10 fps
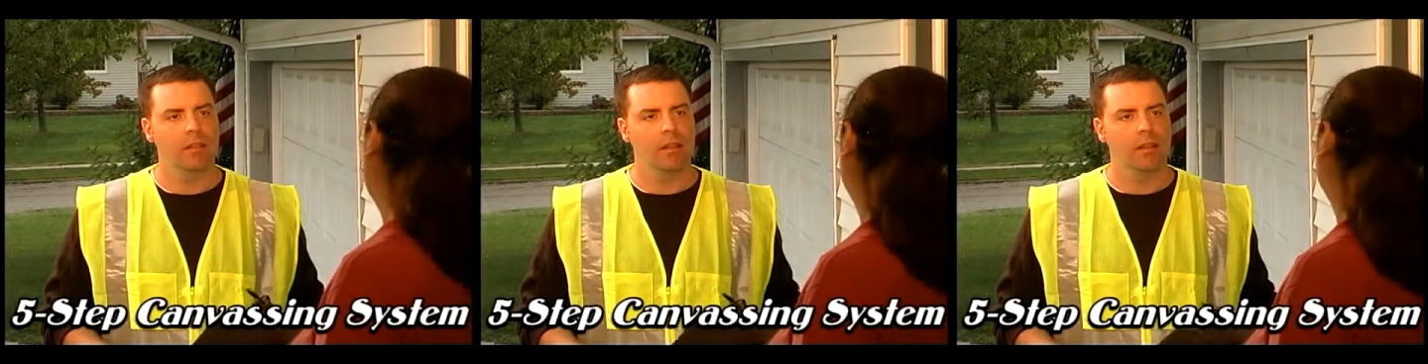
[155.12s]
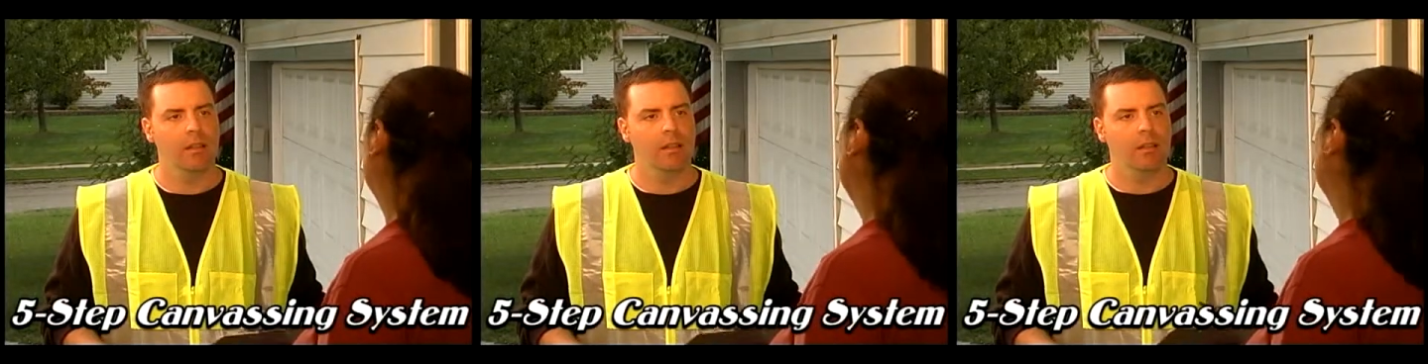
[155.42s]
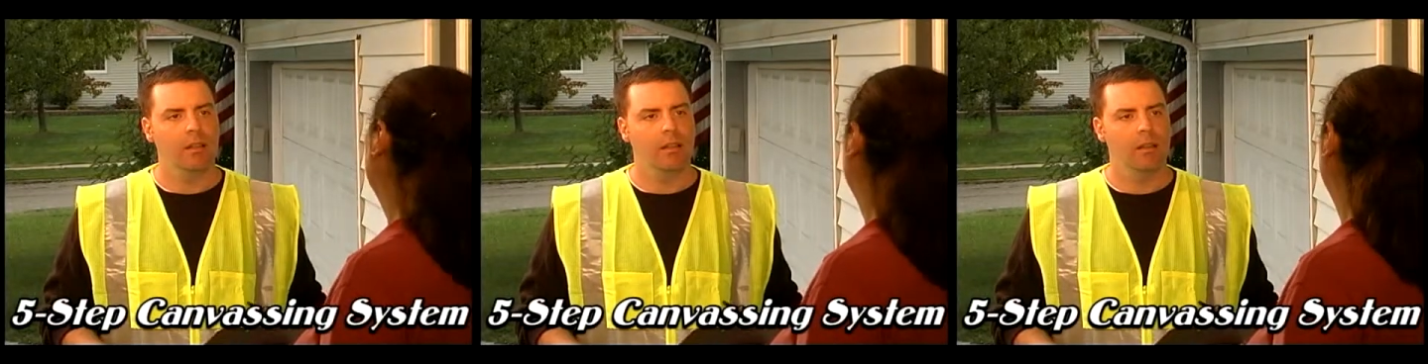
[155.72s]
canvassing
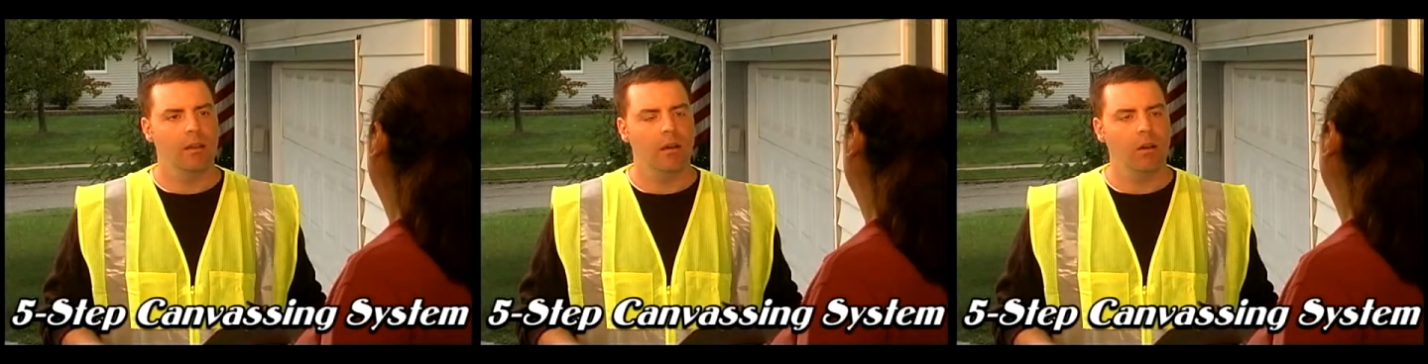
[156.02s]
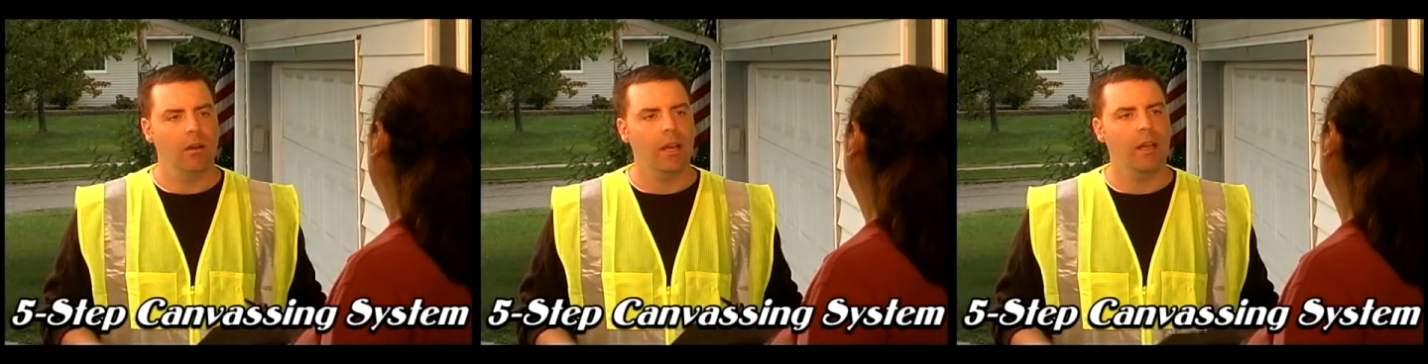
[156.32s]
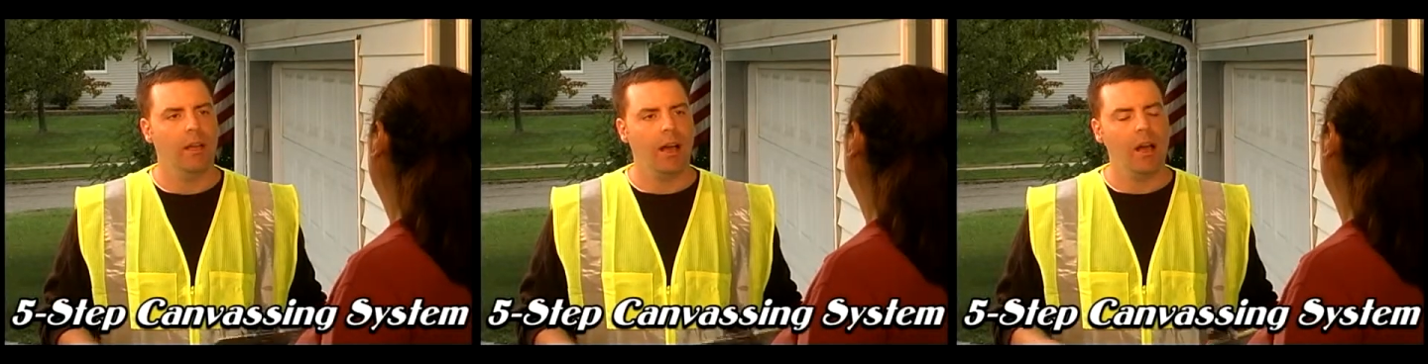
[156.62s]
program
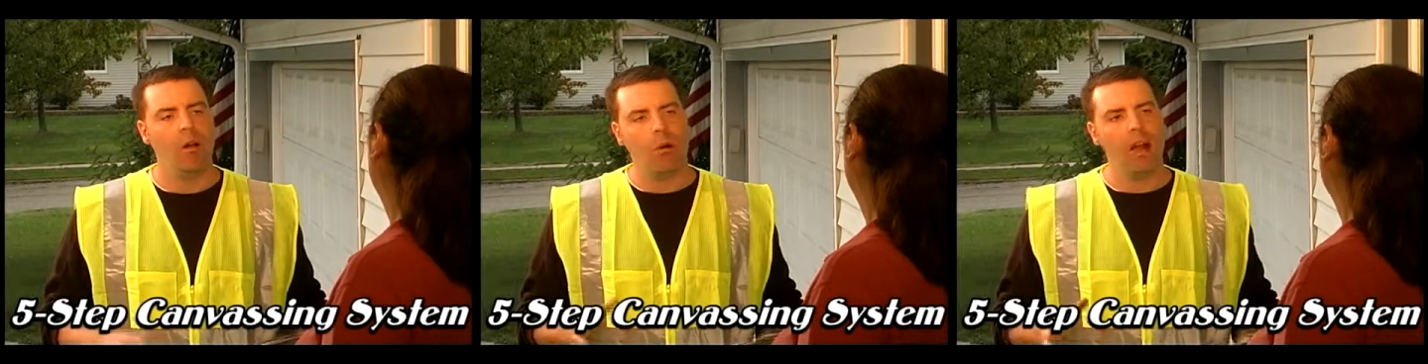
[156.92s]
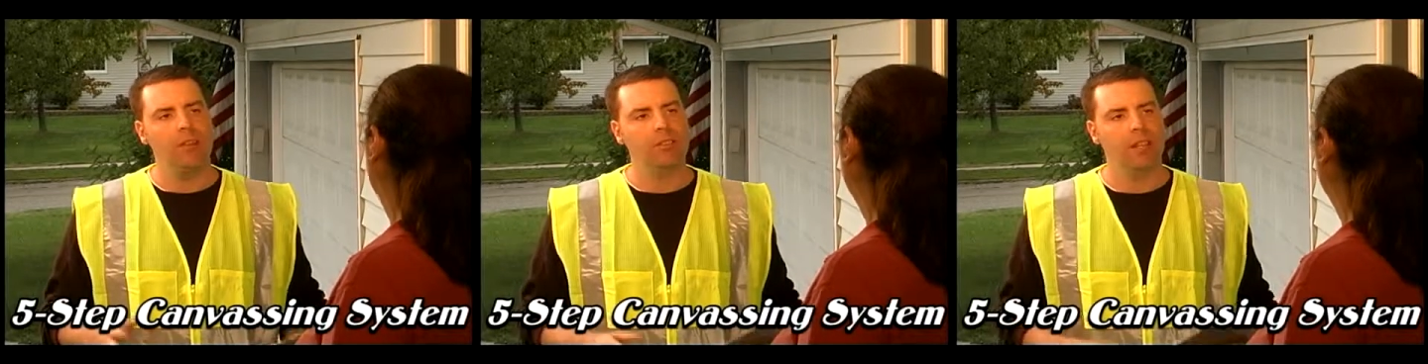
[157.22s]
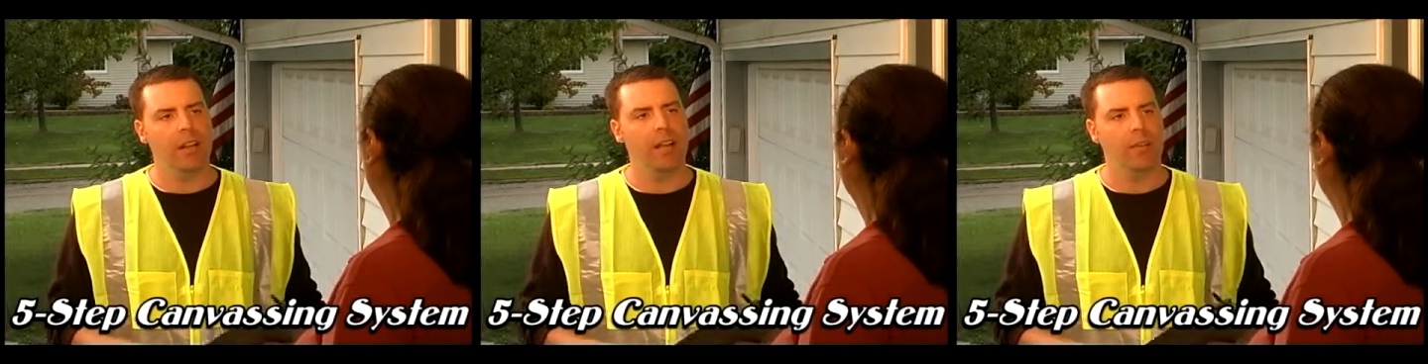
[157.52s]
is the #1
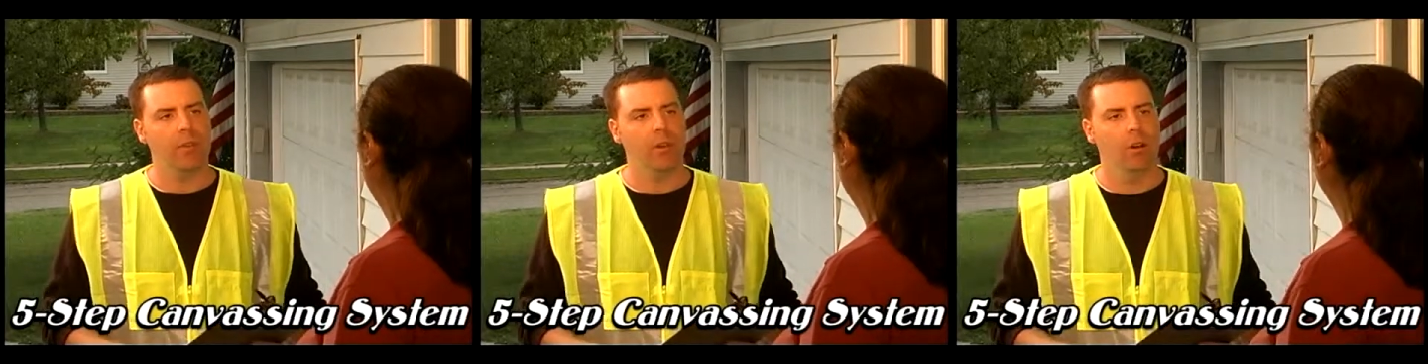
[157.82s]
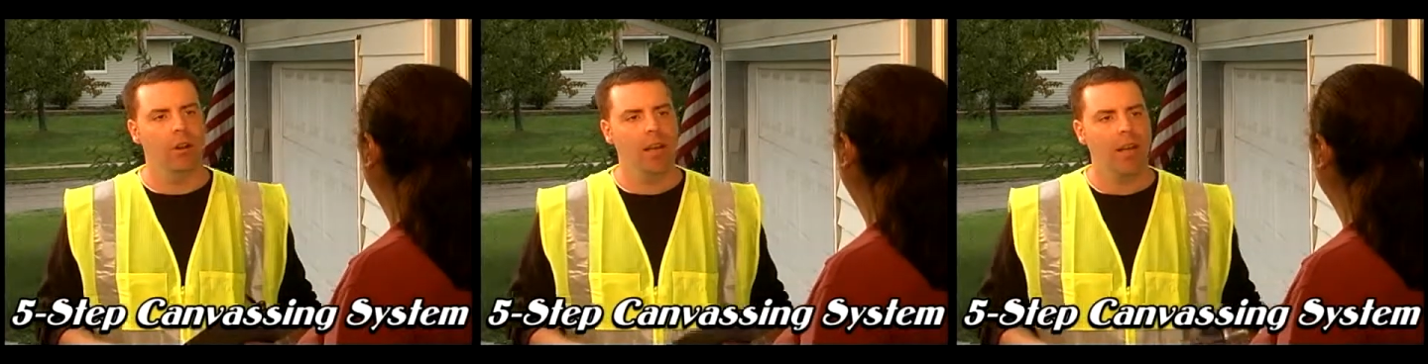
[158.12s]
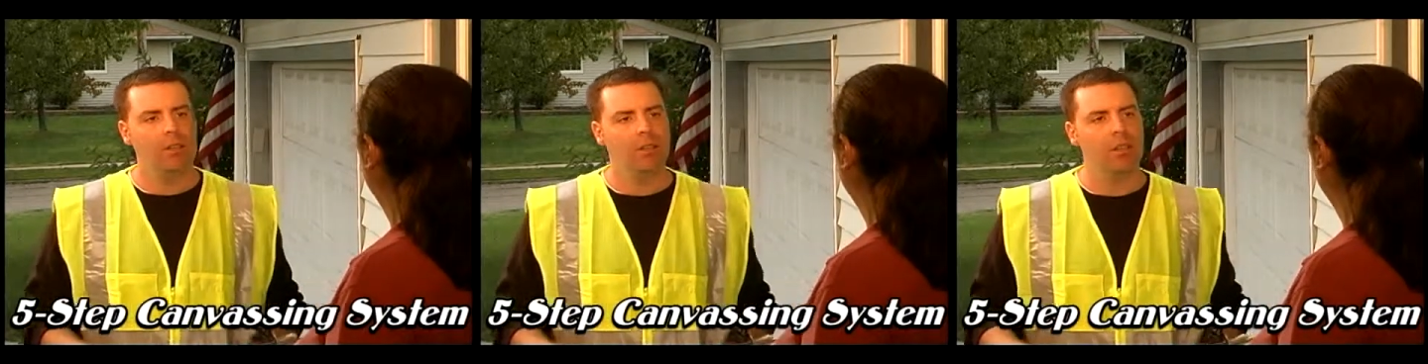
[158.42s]
door-to-door lead
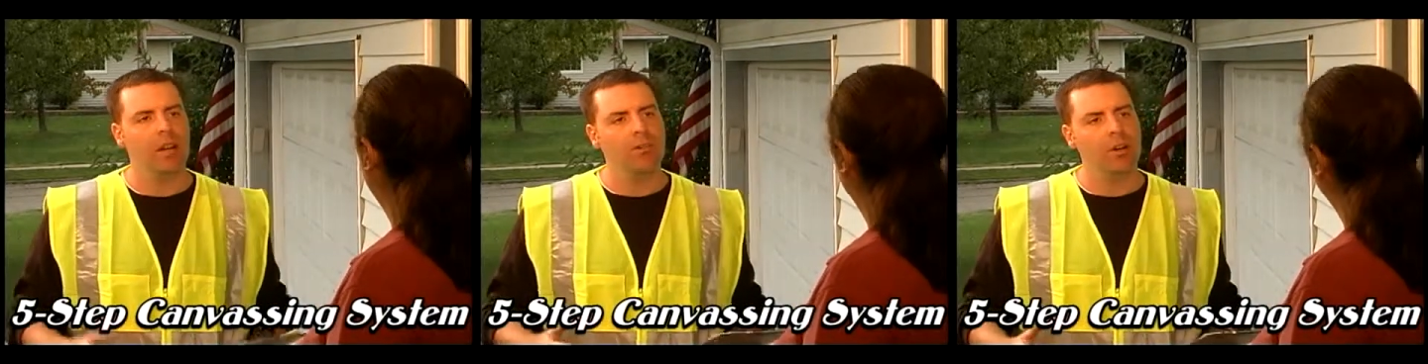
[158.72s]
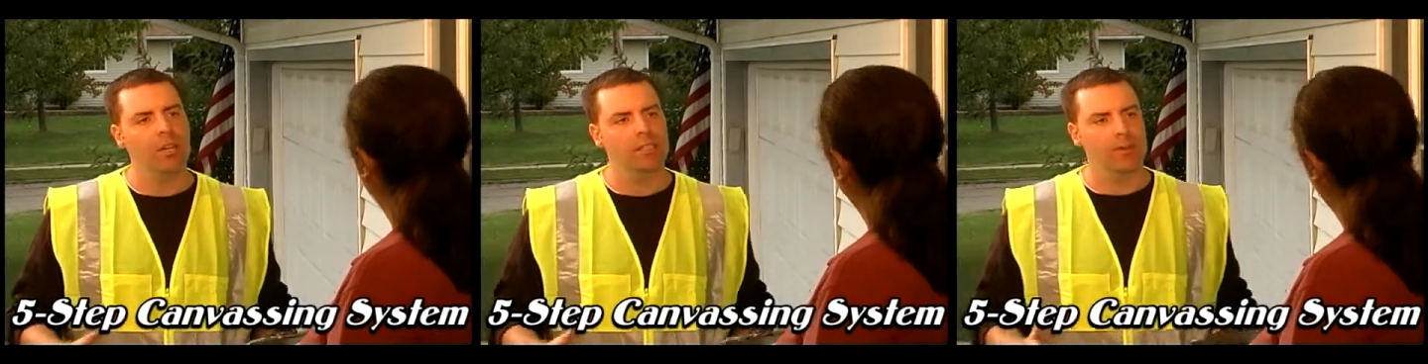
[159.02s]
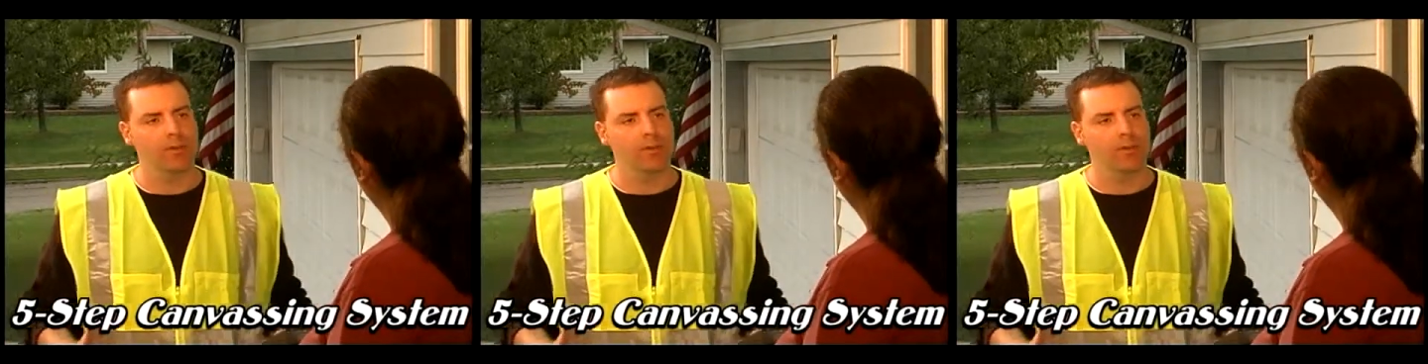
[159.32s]
generating system